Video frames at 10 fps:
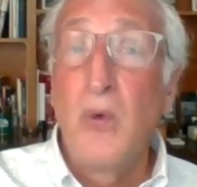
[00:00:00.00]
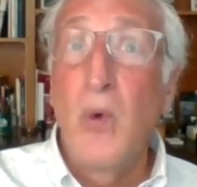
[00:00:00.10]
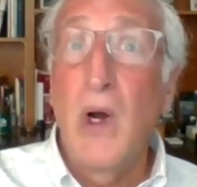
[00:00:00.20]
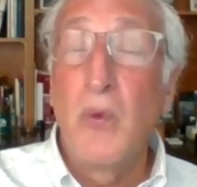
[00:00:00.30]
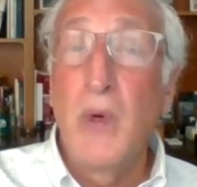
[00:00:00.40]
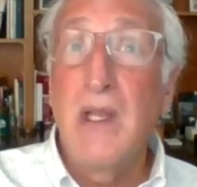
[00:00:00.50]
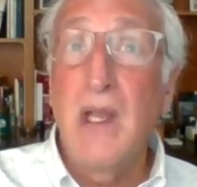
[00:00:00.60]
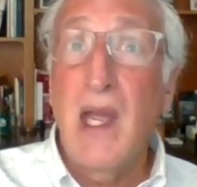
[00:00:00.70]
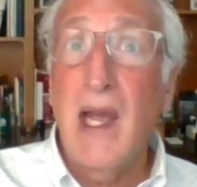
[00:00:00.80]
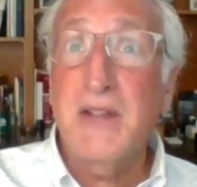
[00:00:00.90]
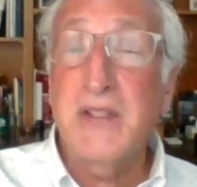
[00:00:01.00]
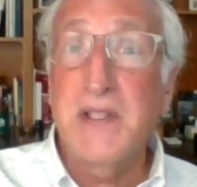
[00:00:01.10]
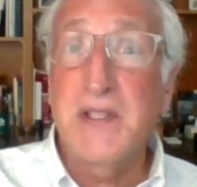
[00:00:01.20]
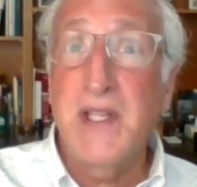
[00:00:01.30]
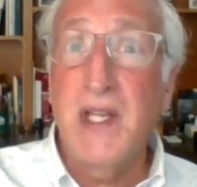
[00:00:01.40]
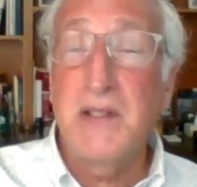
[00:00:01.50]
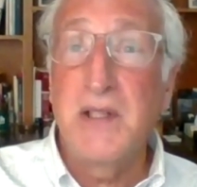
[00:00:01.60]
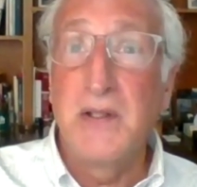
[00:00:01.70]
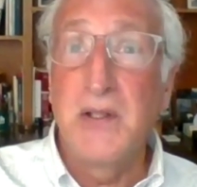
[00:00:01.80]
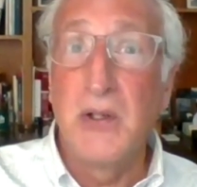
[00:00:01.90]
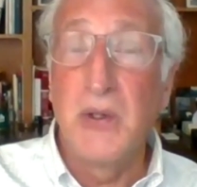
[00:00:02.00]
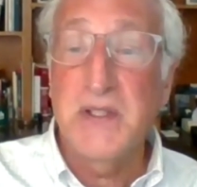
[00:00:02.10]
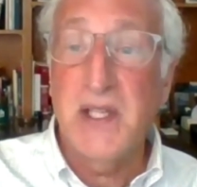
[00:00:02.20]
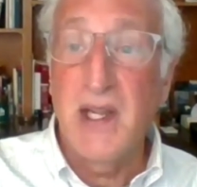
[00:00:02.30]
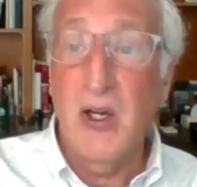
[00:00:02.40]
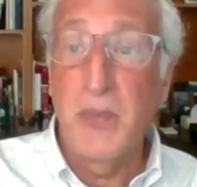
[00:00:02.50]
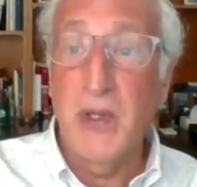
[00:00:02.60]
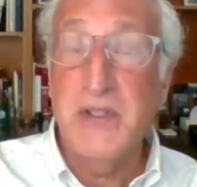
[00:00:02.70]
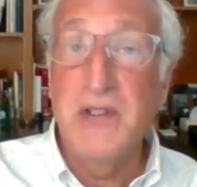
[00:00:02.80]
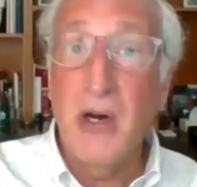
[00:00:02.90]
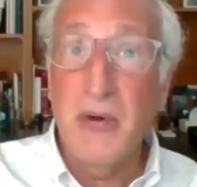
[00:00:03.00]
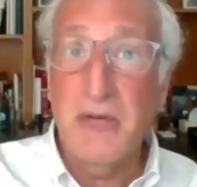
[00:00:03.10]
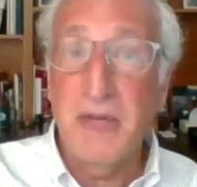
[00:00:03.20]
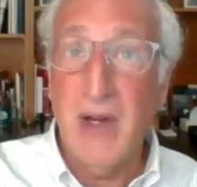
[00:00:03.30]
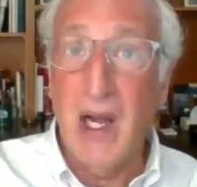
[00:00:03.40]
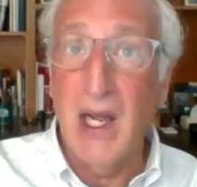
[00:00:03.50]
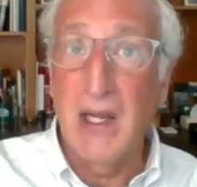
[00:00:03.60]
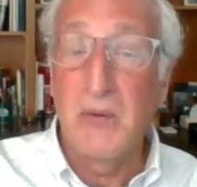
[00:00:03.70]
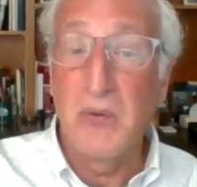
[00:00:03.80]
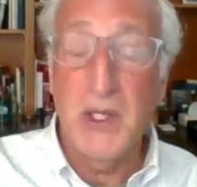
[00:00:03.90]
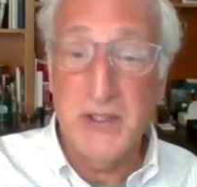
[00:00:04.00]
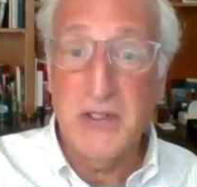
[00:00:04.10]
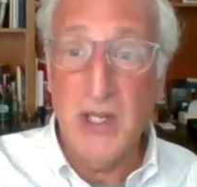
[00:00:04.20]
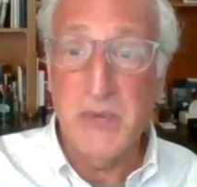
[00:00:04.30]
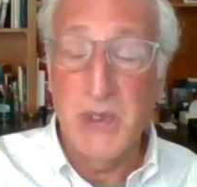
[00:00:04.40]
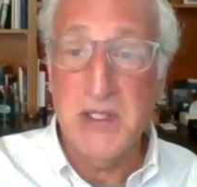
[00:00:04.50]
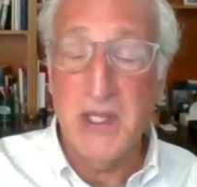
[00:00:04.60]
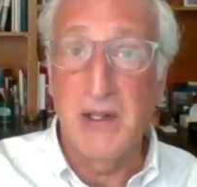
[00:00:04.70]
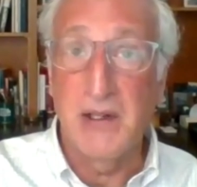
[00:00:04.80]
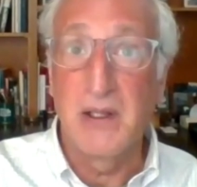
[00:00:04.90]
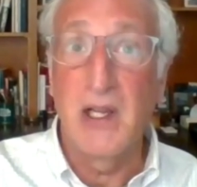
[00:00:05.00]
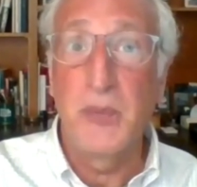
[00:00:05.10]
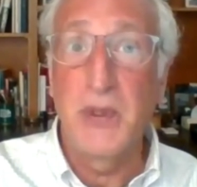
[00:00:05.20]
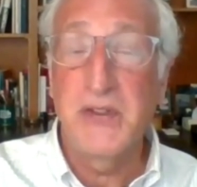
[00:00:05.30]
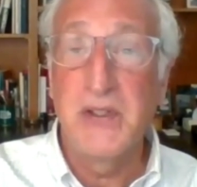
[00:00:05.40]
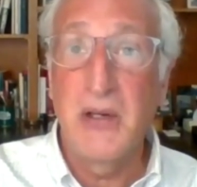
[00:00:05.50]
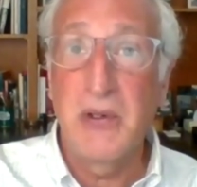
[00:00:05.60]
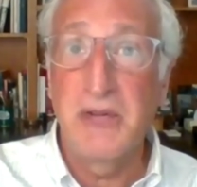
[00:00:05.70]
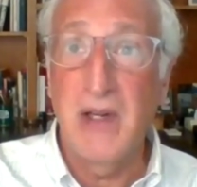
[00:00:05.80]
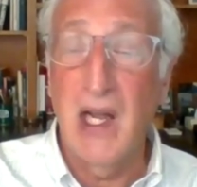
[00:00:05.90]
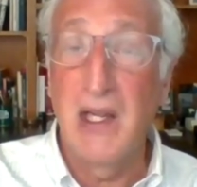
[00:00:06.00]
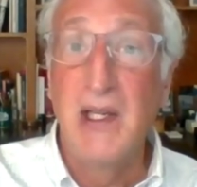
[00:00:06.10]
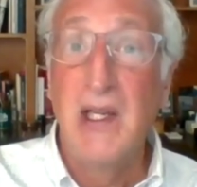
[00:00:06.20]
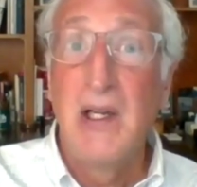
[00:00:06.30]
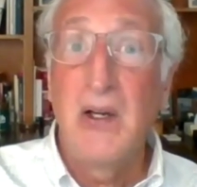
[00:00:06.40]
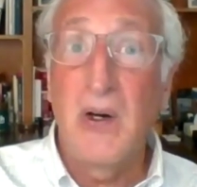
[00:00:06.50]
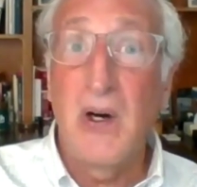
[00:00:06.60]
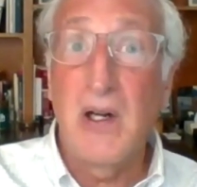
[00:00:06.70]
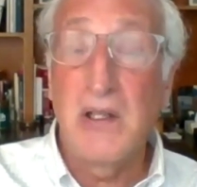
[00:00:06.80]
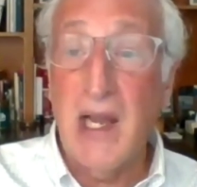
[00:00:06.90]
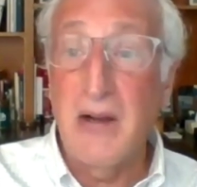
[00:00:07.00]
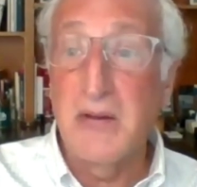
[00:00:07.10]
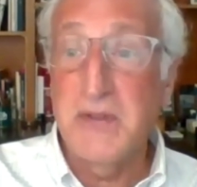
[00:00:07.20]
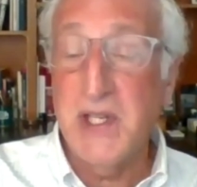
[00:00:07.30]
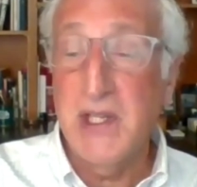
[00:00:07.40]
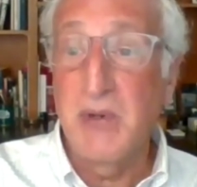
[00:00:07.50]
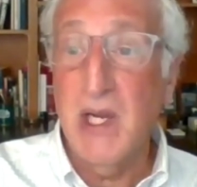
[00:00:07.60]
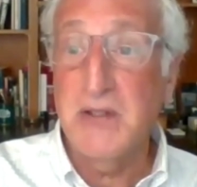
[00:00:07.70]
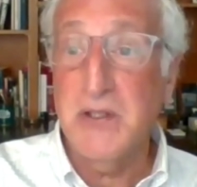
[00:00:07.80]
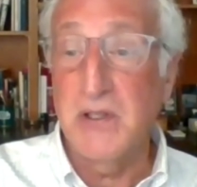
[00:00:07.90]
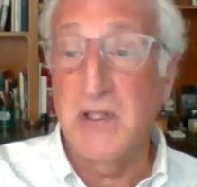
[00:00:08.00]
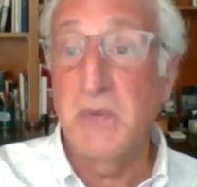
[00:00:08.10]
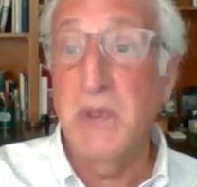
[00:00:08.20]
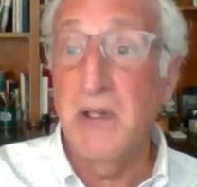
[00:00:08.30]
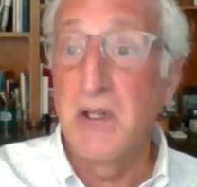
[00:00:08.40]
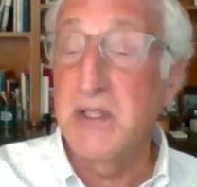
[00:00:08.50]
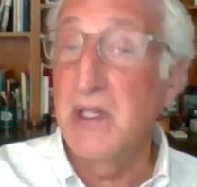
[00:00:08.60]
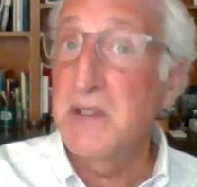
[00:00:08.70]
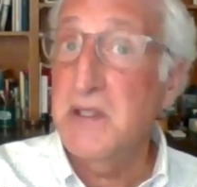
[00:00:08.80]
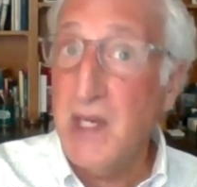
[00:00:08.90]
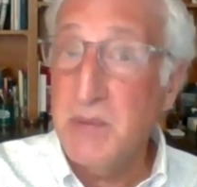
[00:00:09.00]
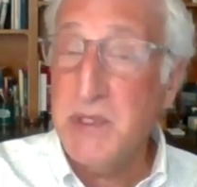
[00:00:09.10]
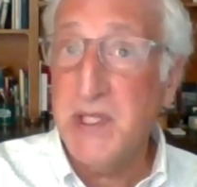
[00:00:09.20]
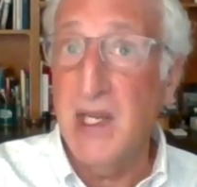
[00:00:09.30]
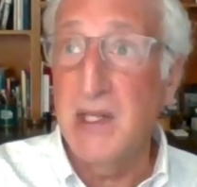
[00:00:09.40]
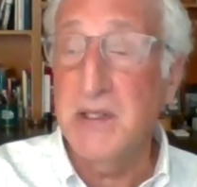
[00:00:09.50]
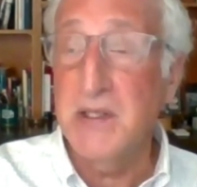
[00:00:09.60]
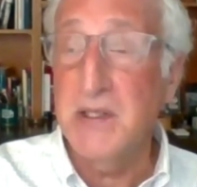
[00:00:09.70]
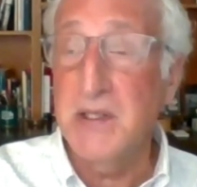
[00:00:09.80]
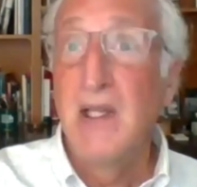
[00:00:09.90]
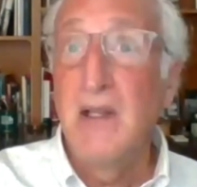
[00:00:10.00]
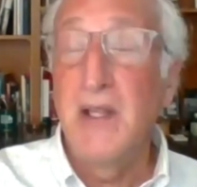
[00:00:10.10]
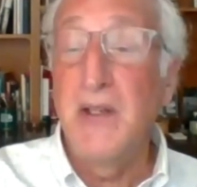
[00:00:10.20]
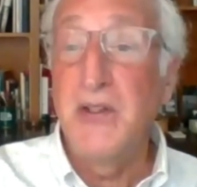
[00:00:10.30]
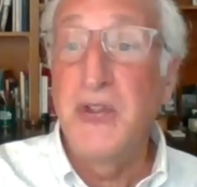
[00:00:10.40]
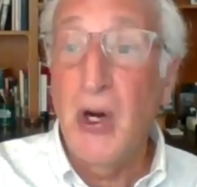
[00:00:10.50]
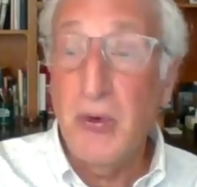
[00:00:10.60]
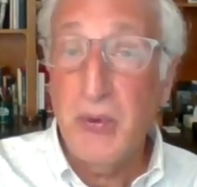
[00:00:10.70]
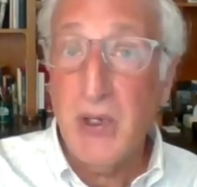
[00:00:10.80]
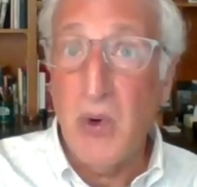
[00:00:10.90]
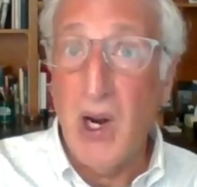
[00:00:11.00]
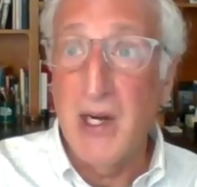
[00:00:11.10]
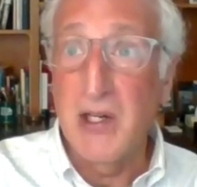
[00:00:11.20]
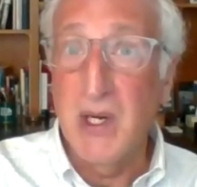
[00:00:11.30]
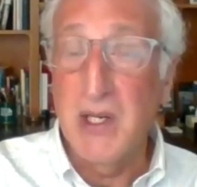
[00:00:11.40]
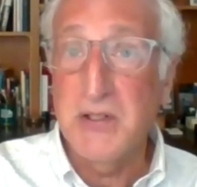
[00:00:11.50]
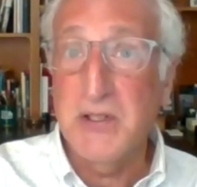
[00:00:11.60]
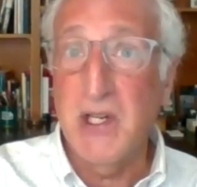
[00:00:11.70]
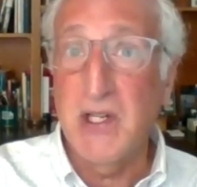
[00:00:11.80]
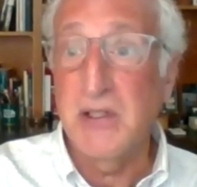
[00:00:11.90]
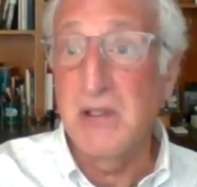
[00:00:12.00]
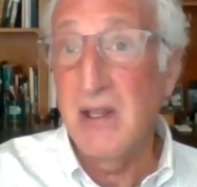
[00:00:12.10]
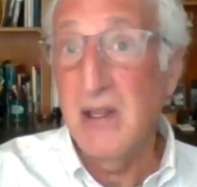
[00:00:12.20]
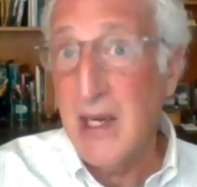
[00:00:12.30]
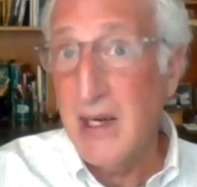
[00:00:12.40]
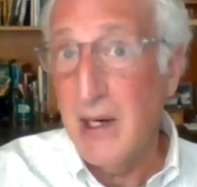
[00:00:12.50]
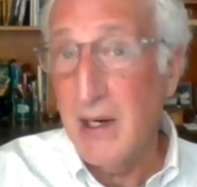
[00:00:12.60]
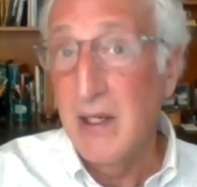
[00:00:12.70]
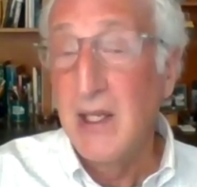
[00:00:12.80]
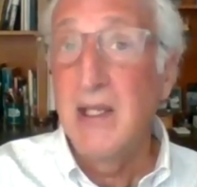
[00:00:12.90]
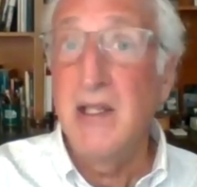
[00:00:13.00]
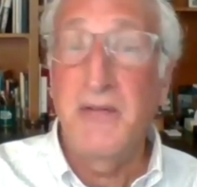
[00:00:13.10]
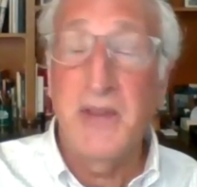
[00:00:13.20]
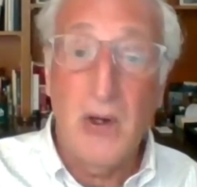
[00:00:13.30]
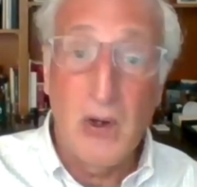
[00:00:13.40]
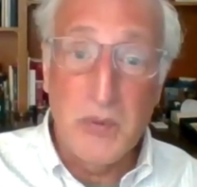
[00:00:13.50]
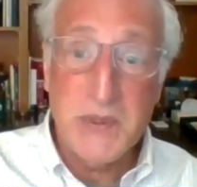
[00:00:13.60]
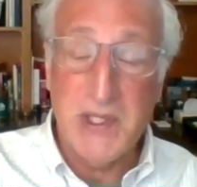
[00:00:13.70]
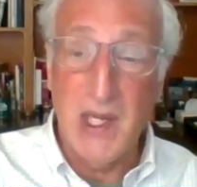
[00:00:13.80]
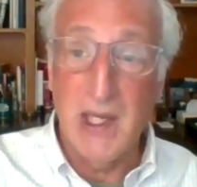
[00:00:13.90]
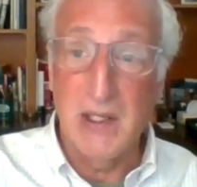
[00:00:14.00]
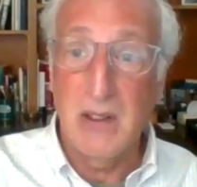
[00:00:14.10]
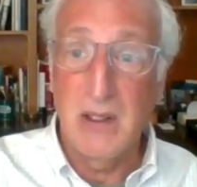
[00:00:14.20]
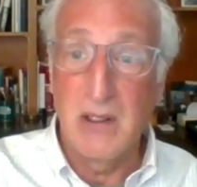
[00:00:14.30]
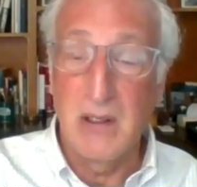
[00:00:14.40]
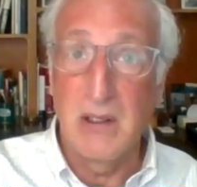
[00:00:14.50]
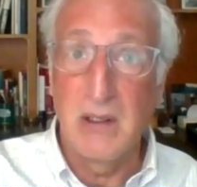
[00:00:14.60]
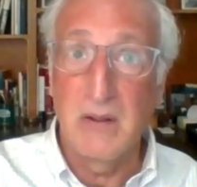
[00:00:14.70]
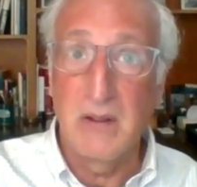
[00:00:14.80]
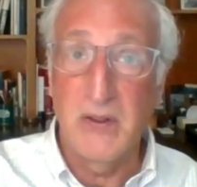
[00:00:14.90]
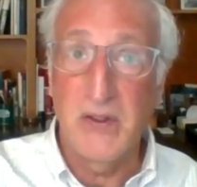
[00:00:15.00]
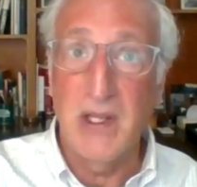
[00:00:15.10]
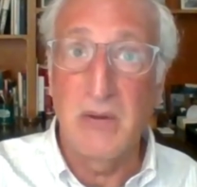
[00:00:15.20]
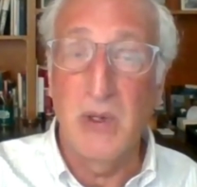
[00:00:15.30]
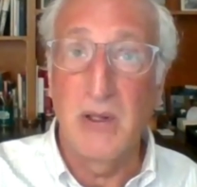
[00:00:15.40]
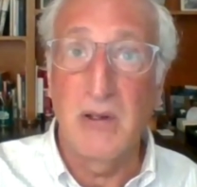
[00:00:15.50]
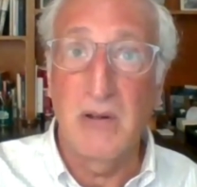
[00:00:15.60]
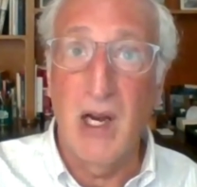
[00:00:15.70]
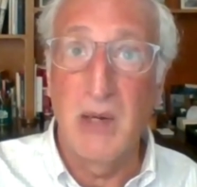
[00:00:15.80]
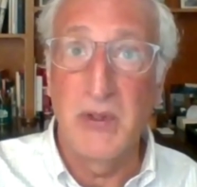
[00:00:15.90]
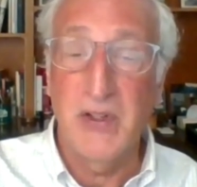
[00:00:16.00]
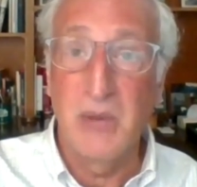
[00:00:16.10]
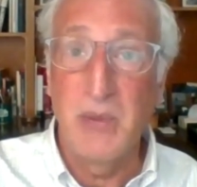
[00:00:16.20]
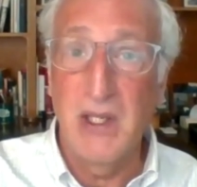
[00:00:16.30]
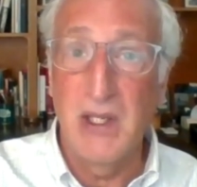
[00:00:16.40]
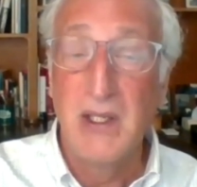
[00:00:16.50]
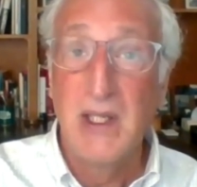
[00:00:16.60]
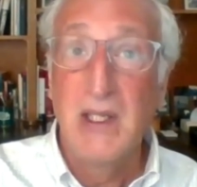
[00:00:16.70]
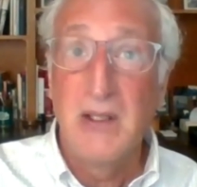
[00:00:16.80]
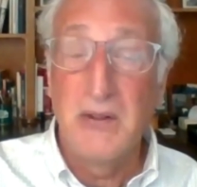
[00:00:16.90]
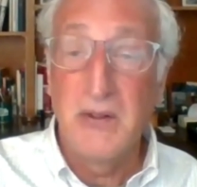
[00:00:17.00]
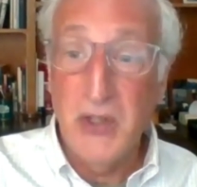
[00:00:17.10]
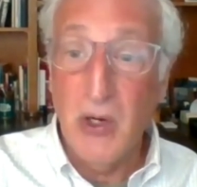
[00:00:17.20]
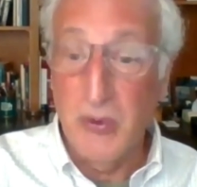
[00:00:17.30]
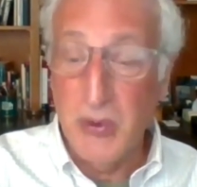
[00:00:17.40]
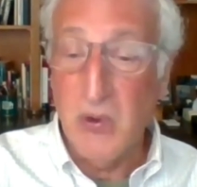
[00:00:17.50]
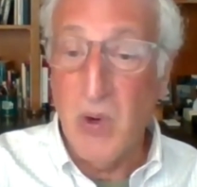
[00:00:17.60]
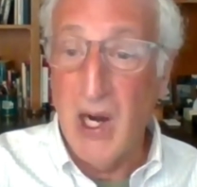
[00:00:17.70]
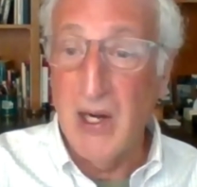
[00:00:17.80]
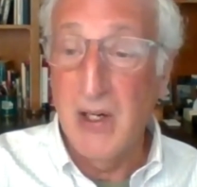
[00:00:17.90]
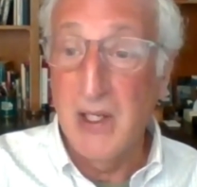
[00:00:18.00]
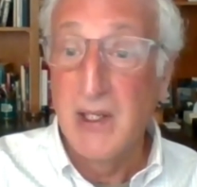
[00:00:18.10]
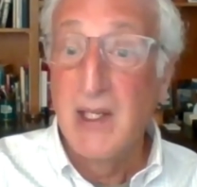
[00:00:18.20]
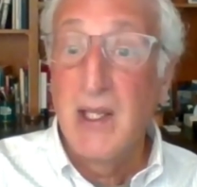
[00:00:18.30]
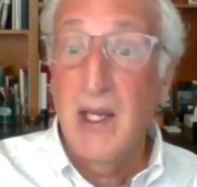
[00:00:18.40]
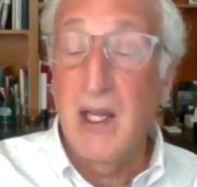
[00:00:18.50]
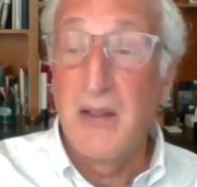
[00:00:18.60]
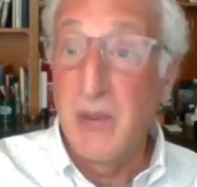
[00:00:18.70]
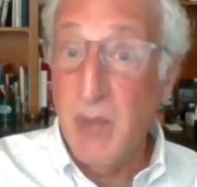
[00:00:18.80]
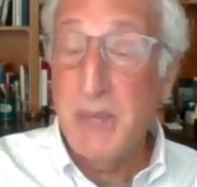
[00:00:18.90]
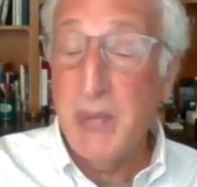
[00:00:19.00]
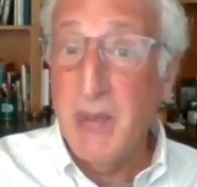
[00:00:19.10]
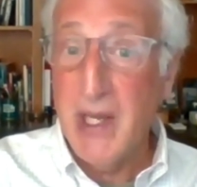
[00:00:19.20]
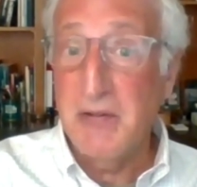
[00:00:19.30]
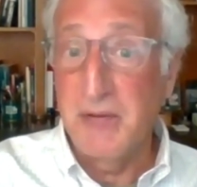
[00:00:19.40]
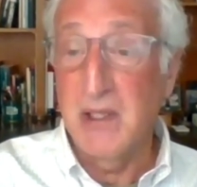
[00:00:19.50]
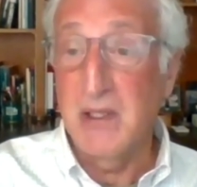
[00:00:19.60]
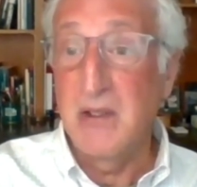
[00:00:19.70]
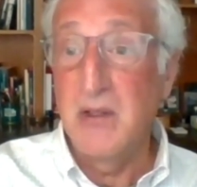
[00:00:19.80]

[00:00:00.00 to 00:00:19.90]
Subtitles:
What we ask the state to do is to help us notify, once a judgment is entered, help us notify all out-of-state registrants, because in some states that don't require registration there, if the home state, the state where the crime was committed, don't require it, there might be a benefit.